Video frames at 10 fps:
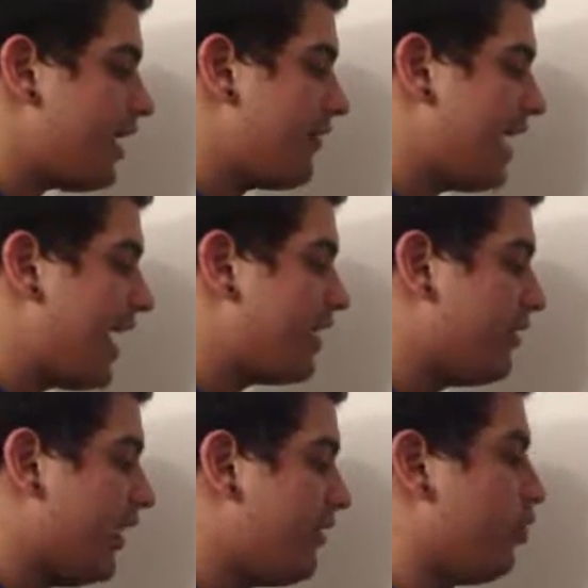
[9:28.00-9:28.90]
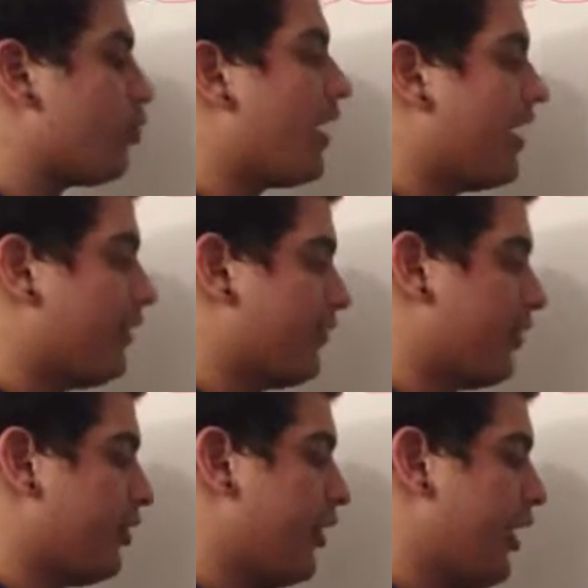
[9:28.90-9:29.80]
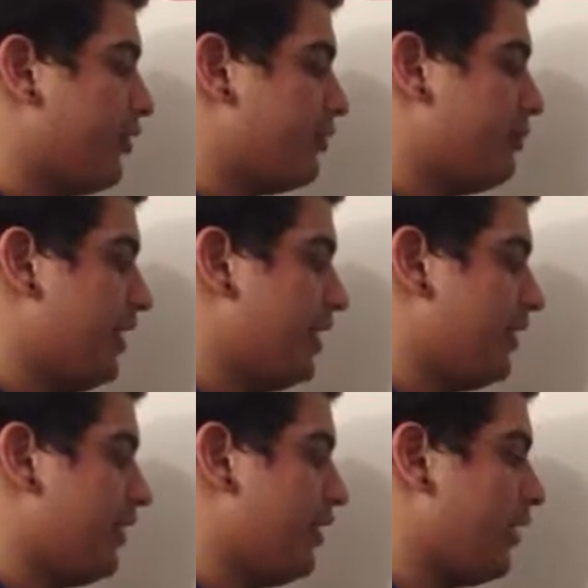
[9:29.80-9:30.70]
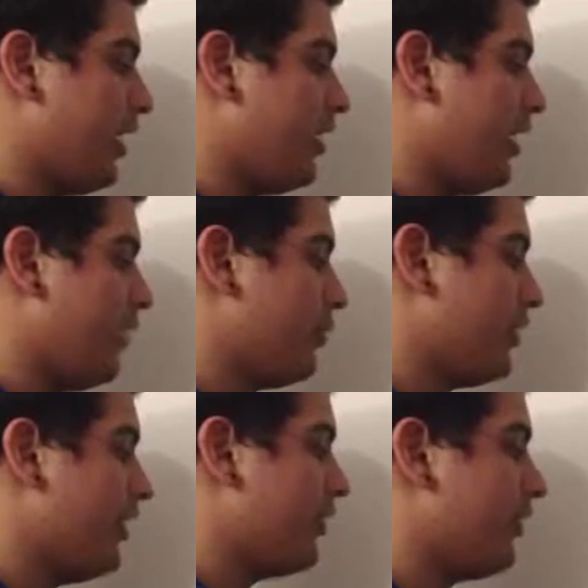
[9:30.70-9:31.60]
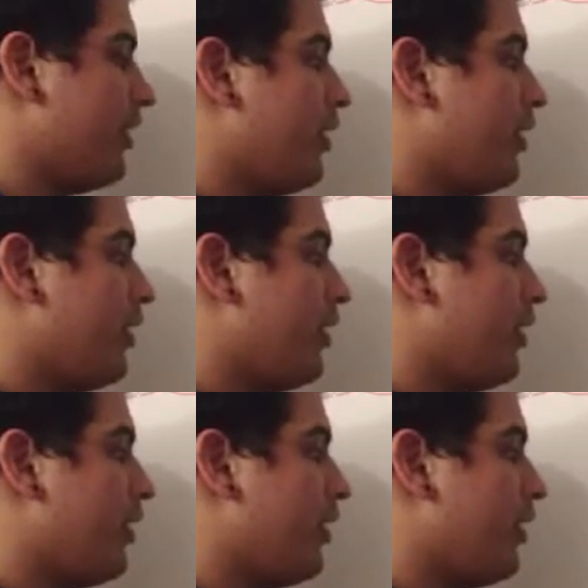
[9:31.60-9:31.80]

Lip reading: that activate granules. The granules begin to degranulate and release